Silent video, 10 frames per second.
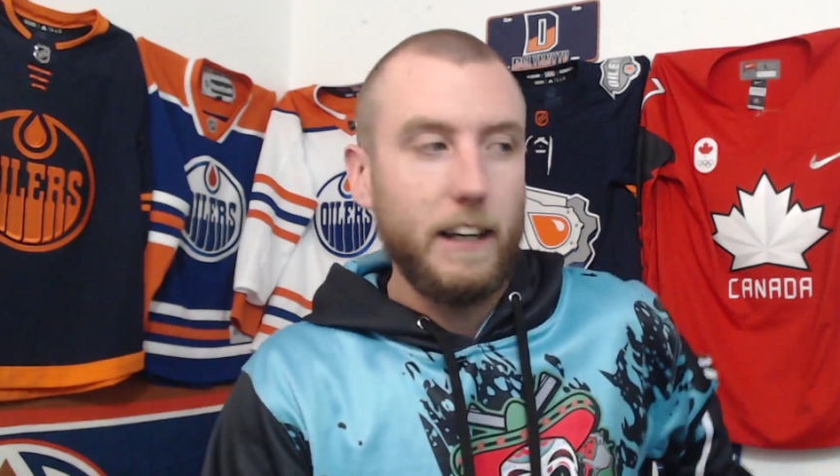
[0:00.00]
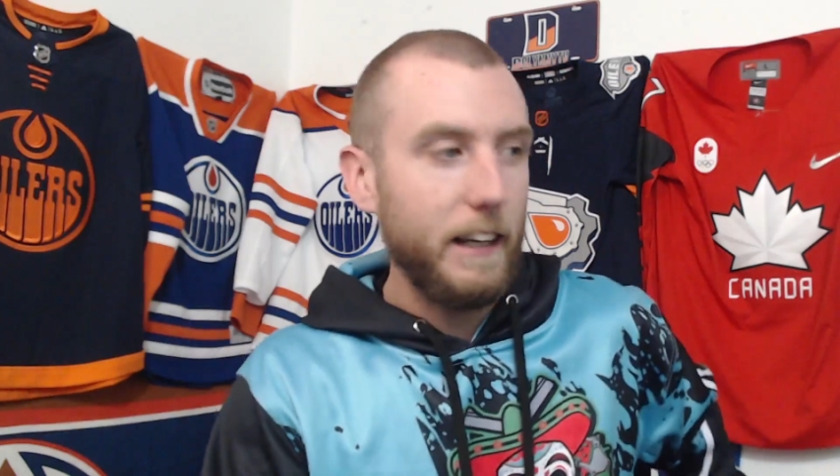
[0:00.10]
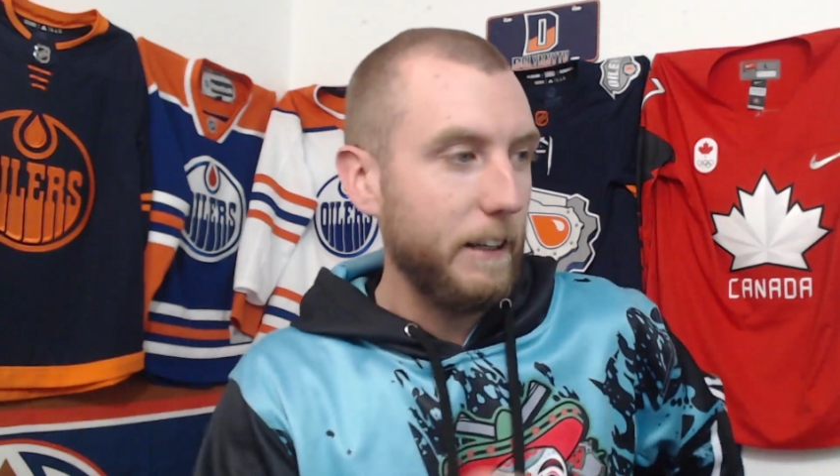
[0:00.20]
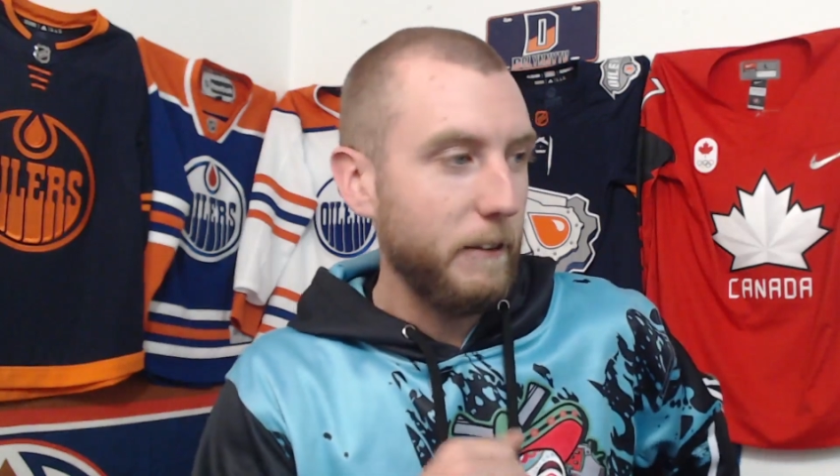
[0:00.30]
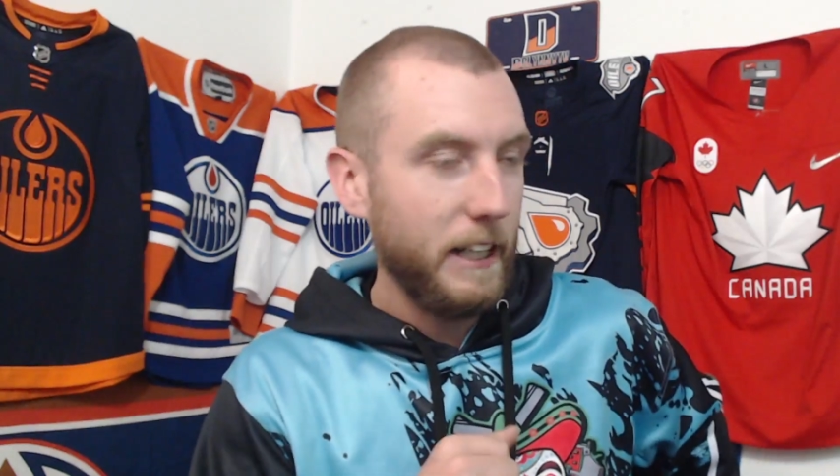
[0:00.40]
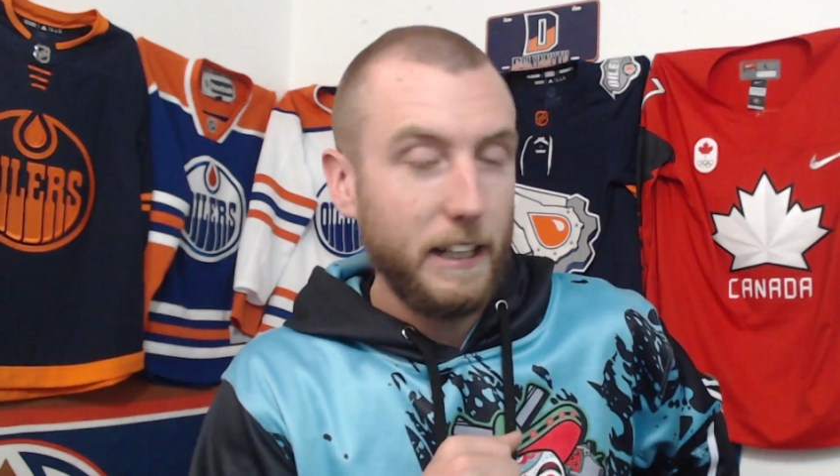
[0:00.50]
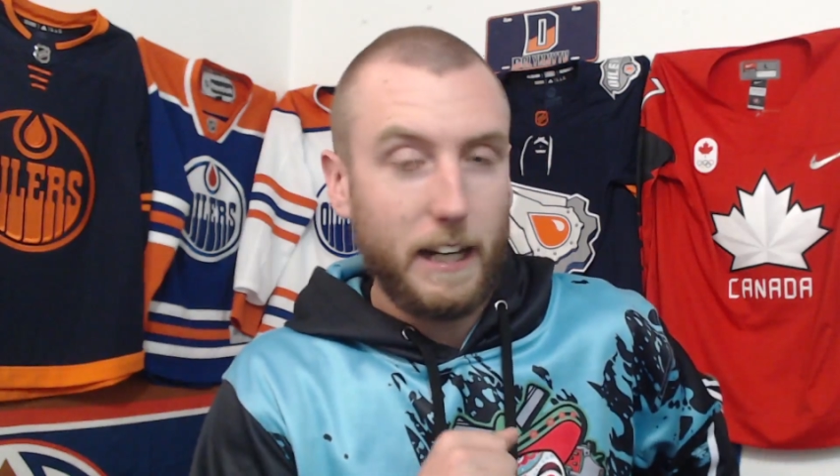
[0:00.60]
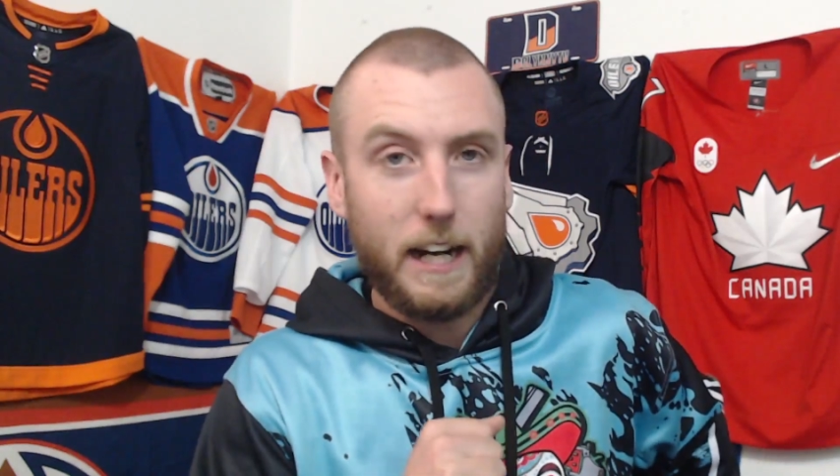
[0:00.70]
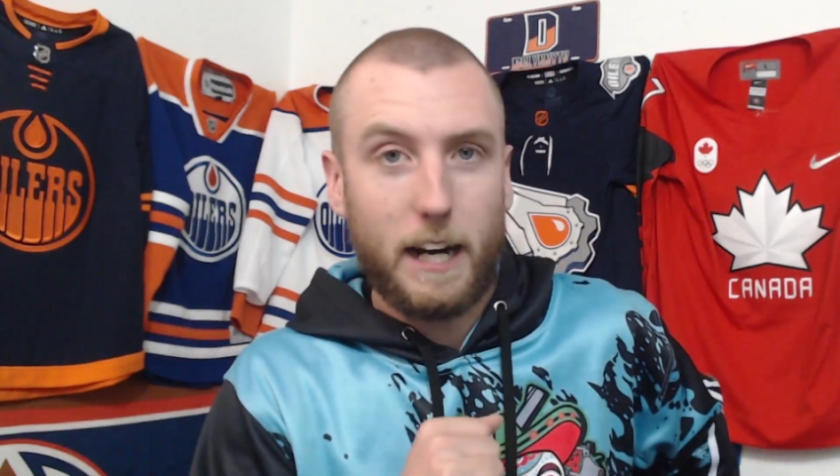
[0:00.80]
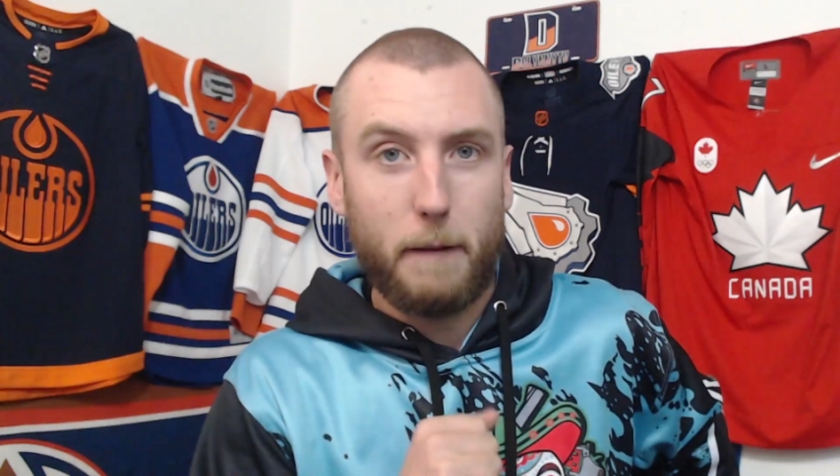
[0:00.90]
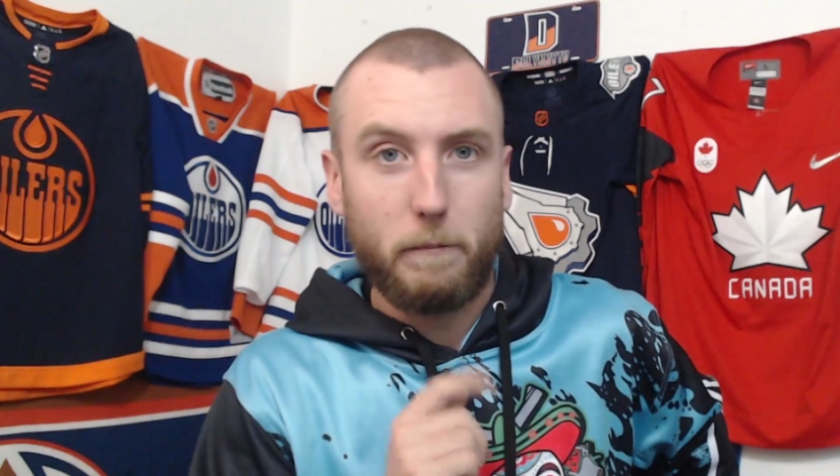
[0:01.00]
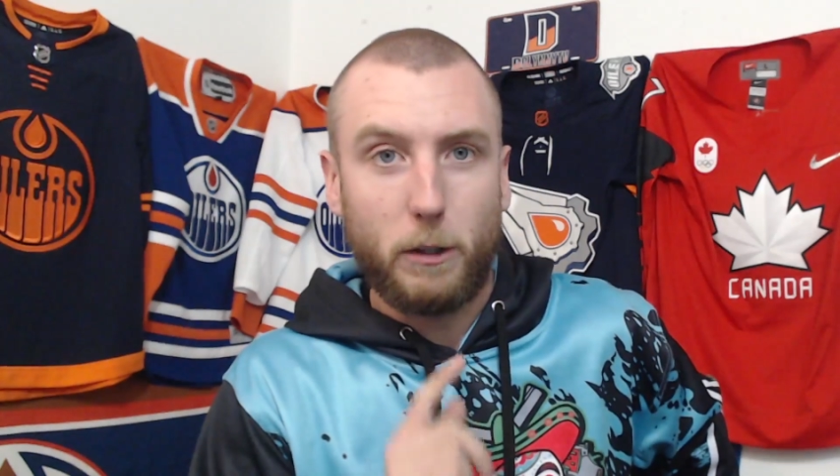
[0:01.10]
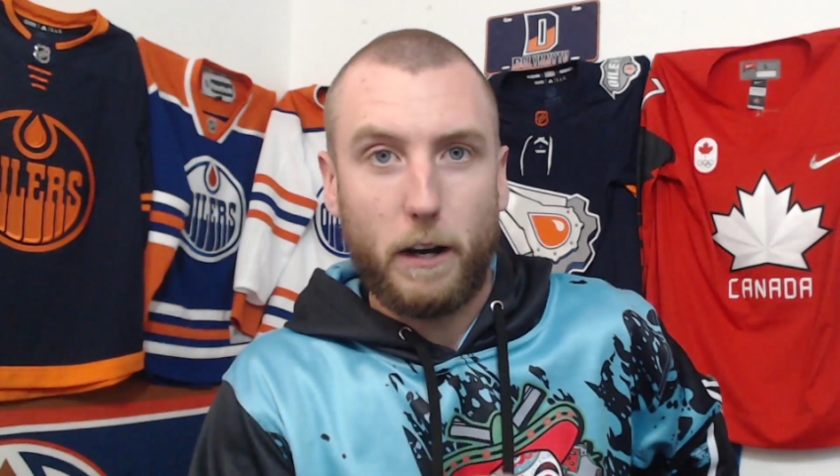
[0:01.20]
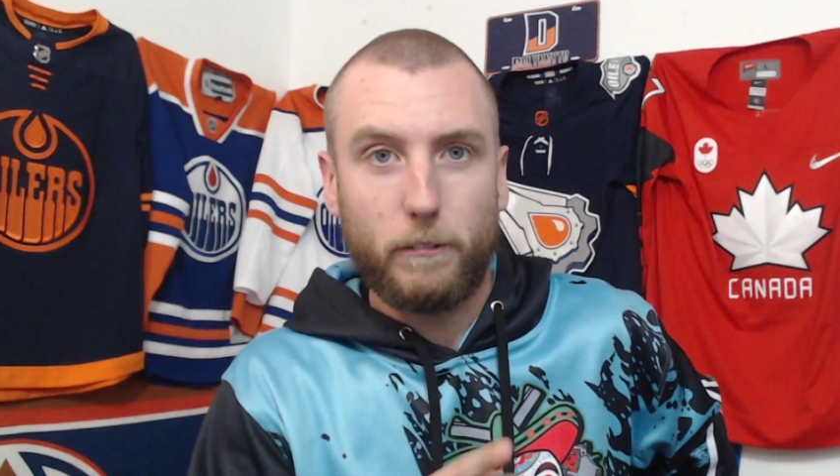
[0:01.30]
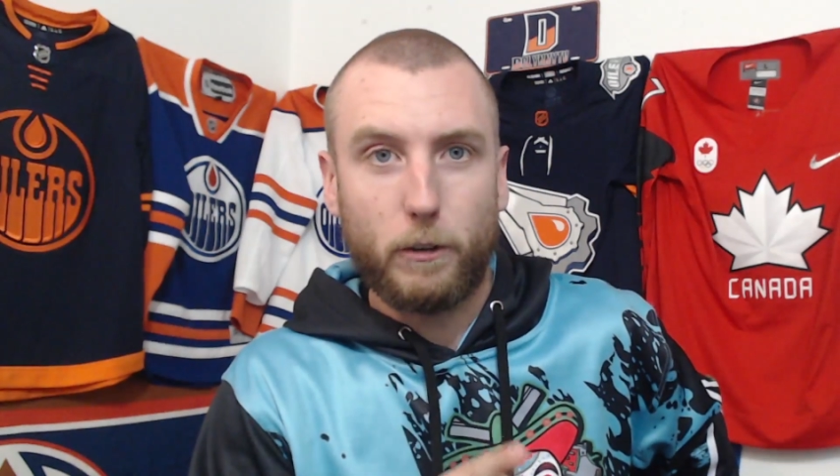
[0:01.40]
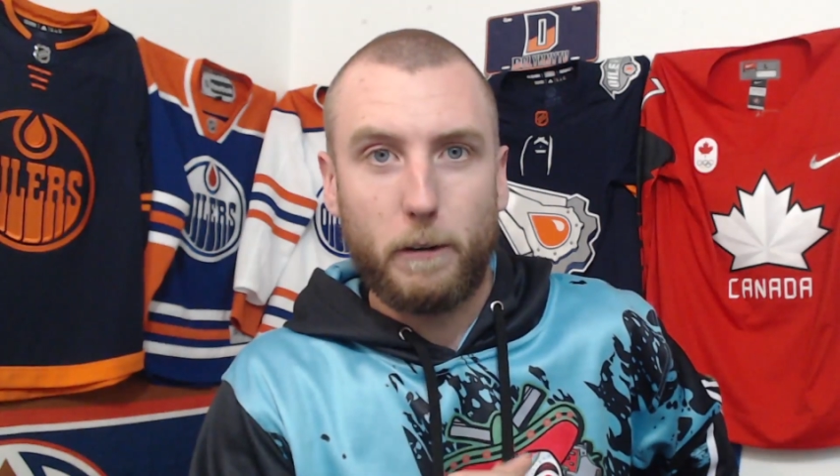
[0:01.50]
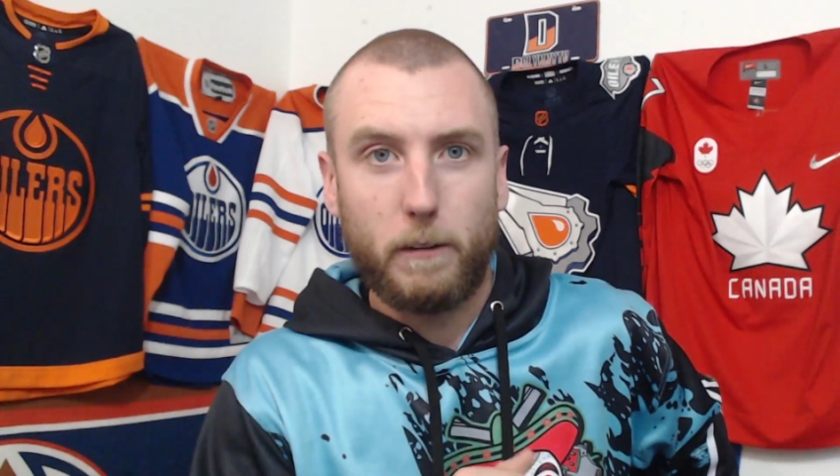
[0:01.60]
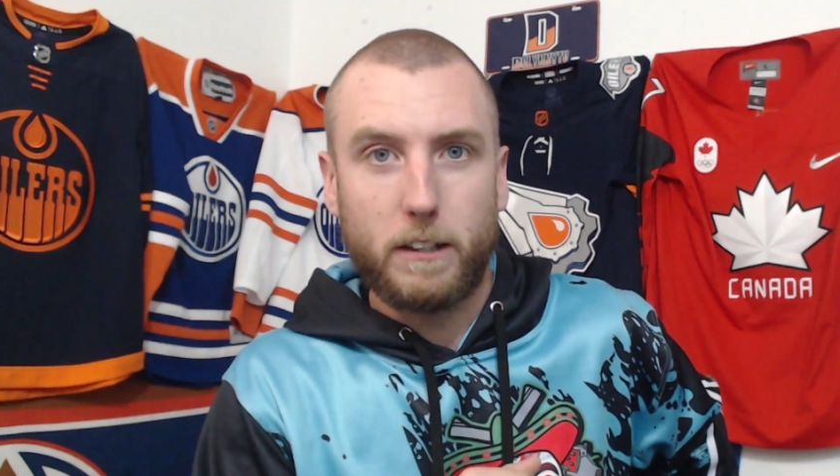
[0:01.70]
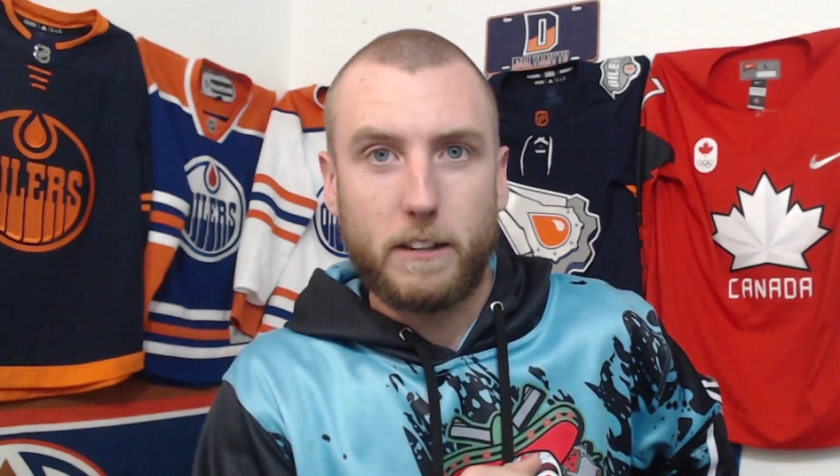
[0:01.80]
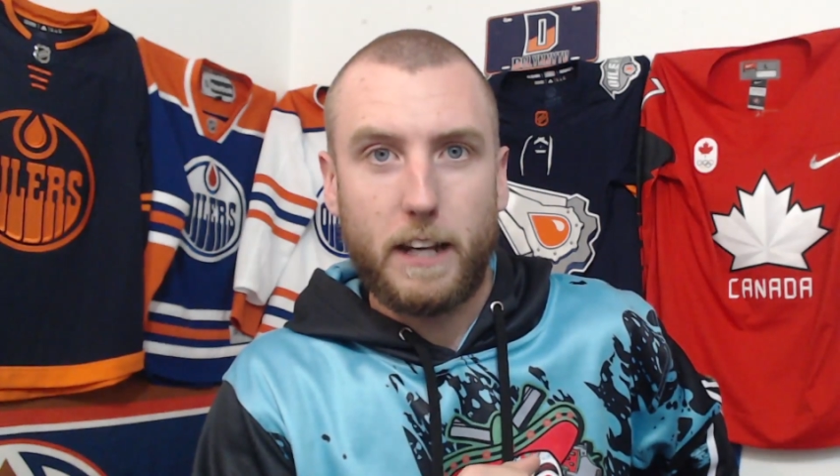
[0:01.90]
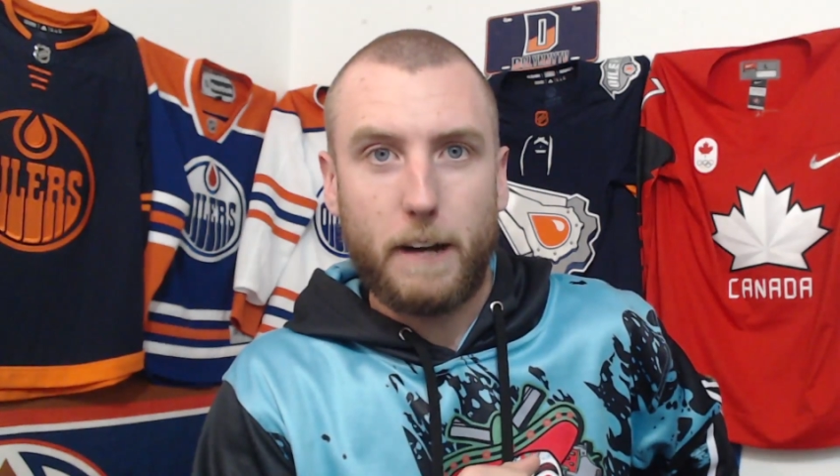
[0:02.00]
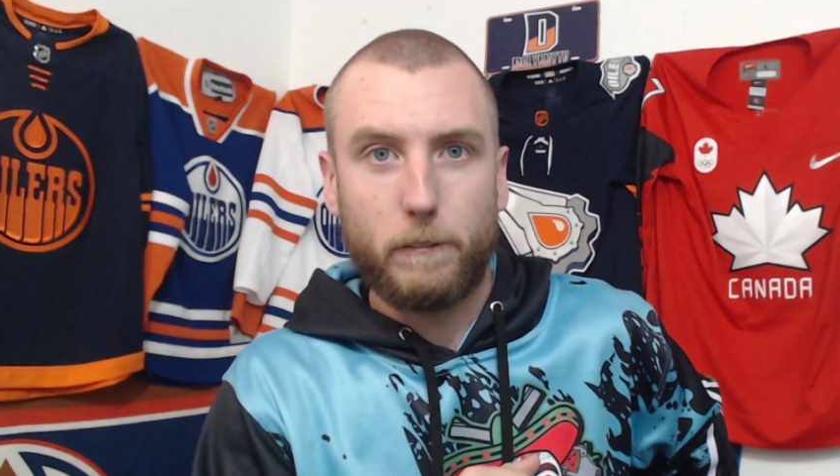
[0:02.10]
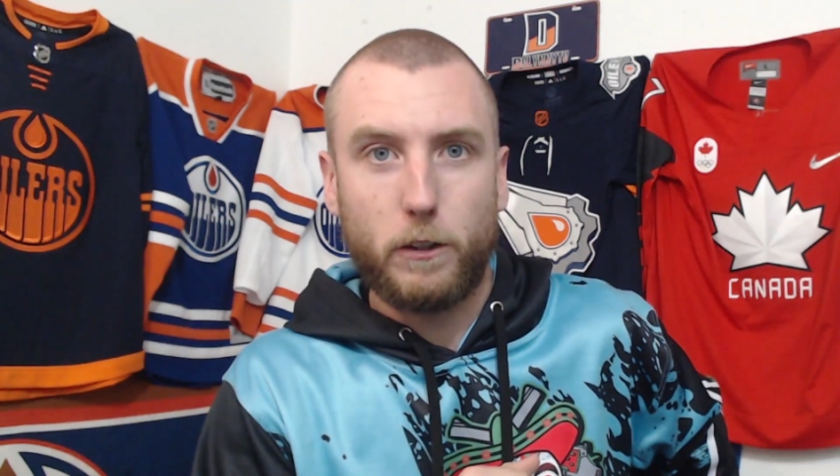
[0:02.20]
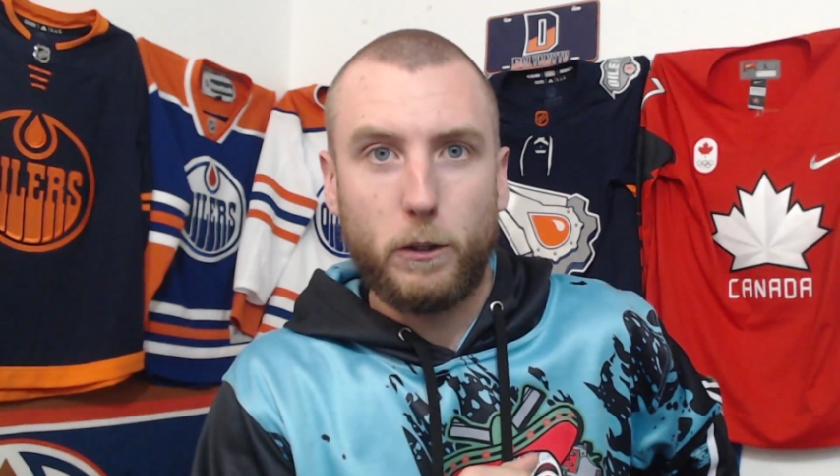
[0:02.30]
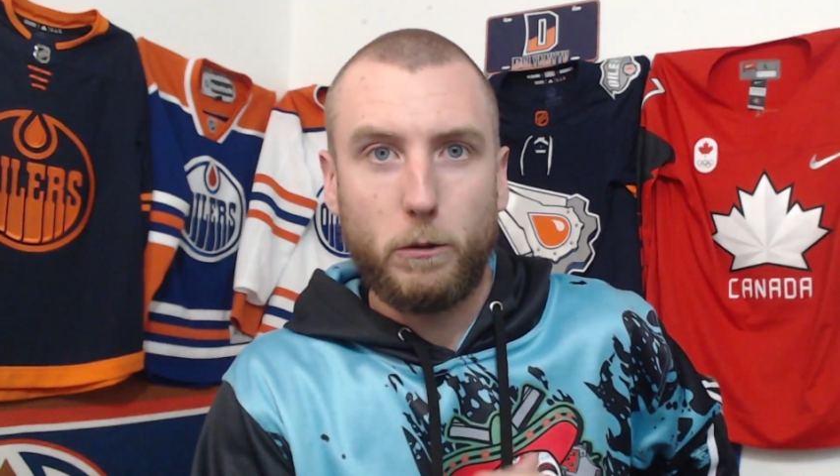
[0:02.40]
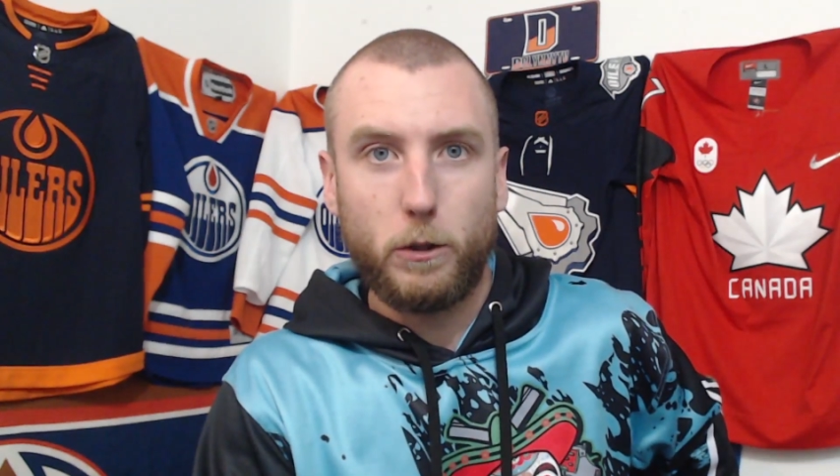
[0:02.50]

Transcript: Anyway, you have a great rest of the afternoon.